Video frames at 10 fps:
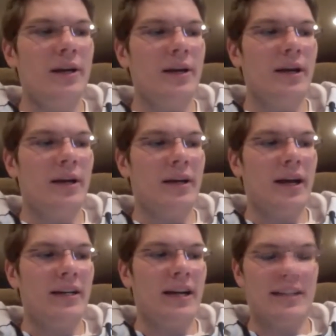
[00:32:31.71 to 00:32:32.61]
and
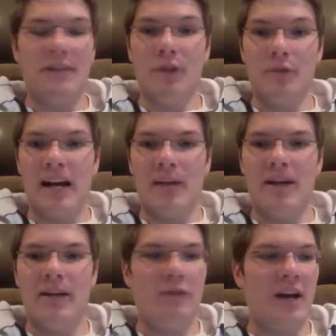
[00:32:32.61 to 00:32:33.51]
I definitely
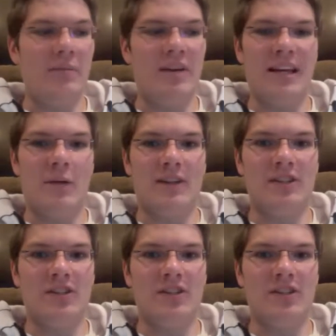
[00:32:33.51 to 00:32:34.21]
recommend it for anybody that wants